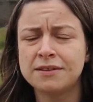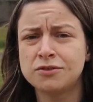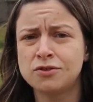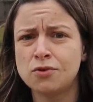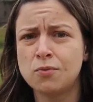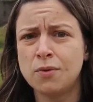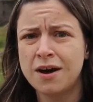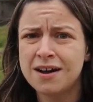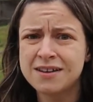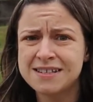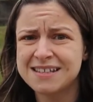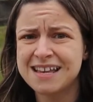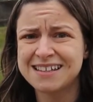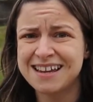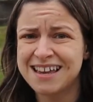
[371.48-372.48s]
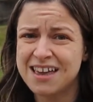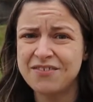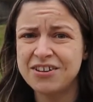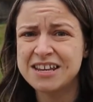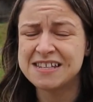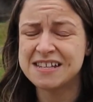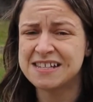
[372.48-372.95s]
the 2 words that are
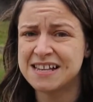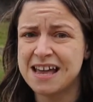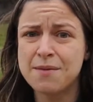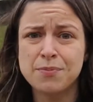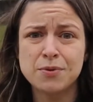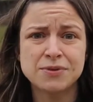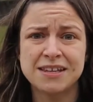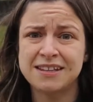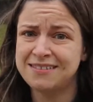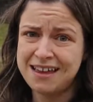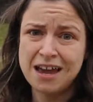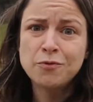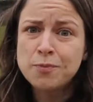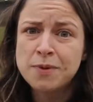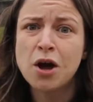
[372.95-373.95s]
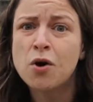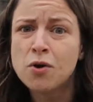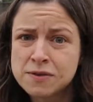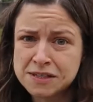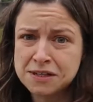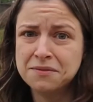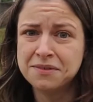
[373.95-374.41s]
given as examples, then that would be
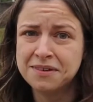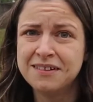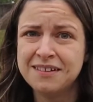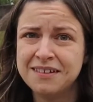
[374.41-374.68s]
awesome.